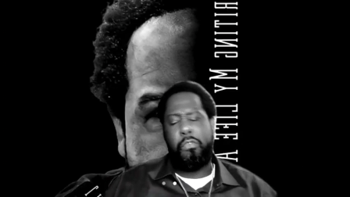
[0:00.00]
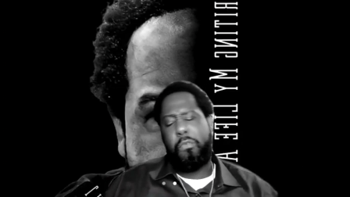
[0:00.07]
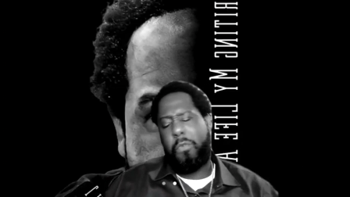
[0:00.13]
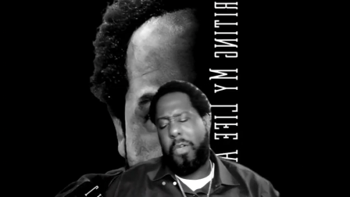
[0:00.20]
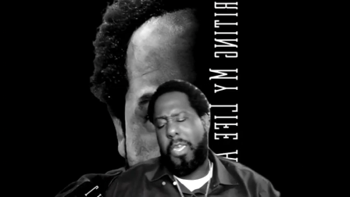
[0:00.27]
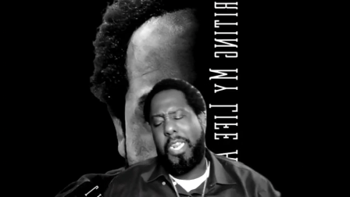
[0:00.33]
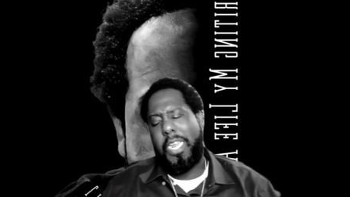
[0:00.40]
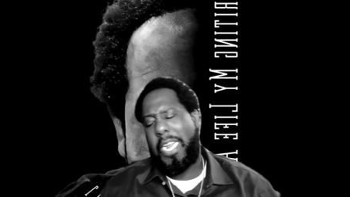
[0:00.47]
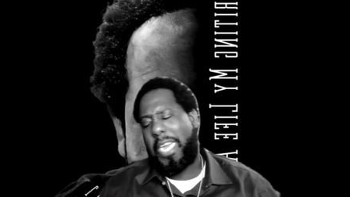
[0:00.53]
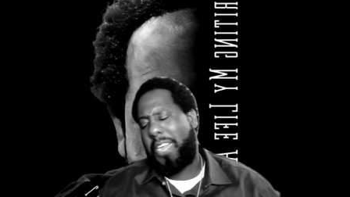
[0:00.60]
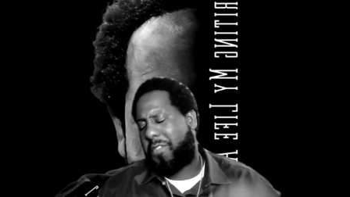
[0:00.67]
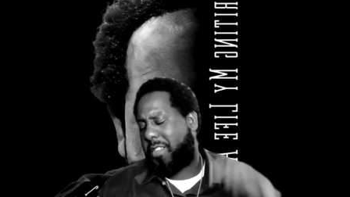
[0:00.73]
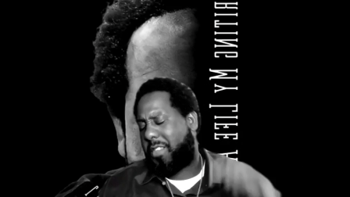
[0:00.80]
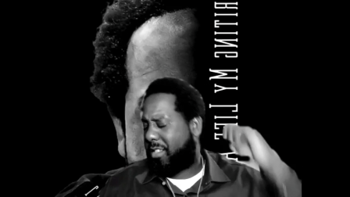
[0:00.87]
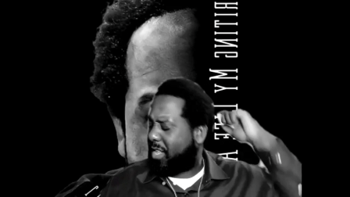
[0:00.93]
do it and I
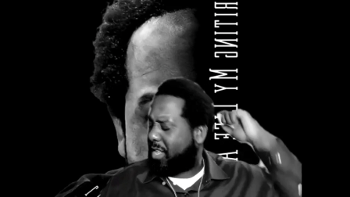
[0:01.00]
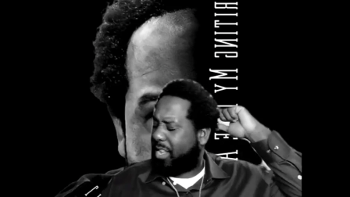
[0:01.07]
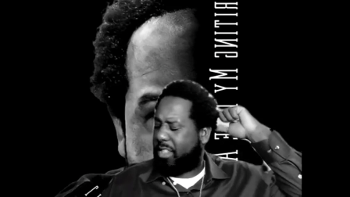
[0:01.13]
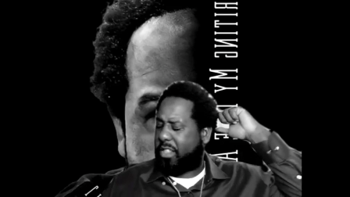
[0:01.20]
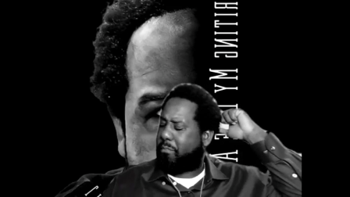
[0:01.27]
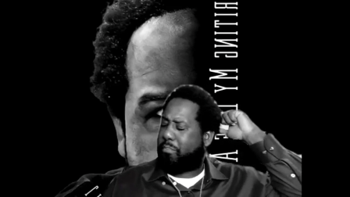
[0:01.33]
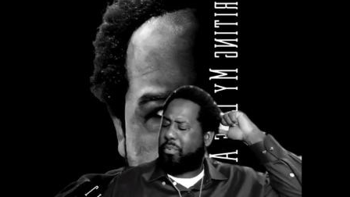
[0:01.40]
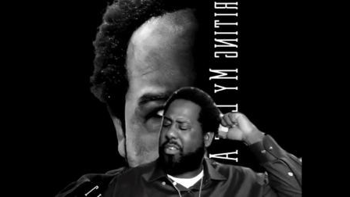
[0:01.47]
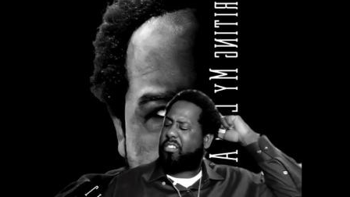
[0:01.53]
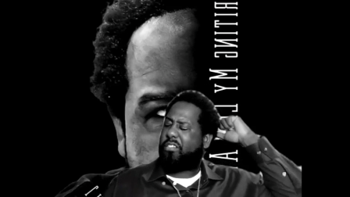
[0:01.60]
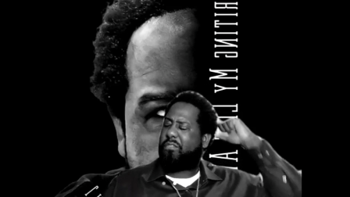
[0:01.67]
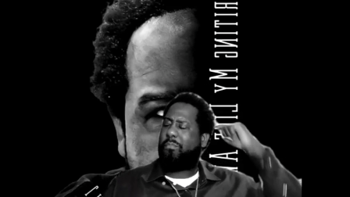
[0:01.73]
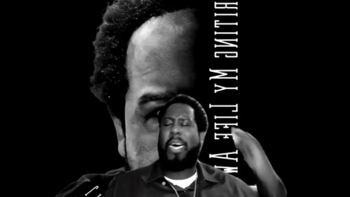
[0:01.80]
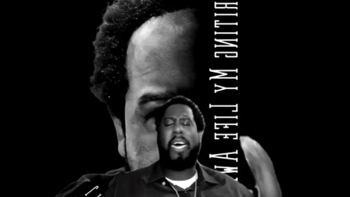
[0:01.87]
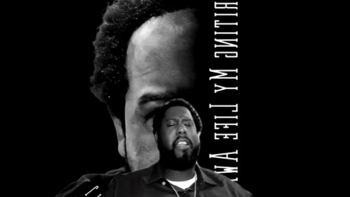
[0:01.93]
just did it to put a
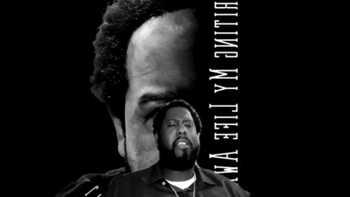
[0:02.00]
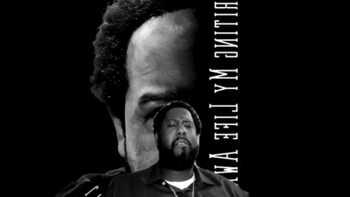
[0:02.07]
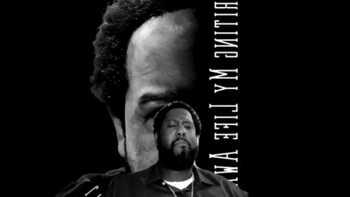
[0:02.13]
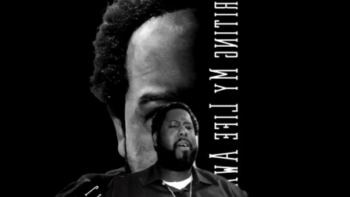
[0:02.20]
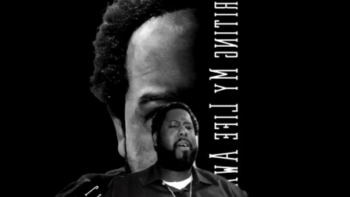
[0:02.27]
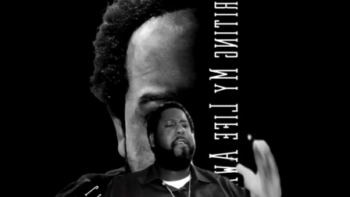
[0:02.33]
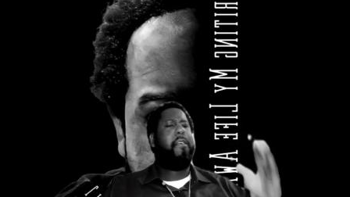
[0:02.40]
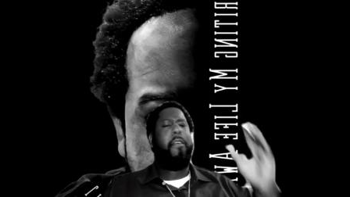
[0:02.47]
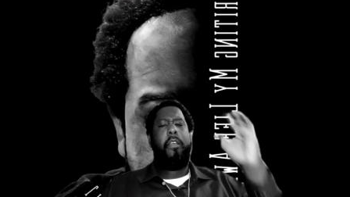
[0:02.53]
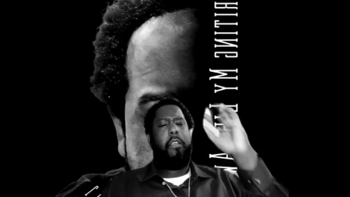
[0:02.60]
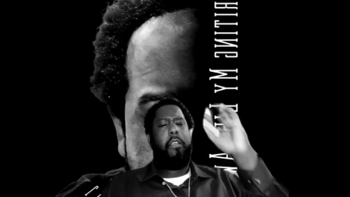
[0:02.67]
smile in my.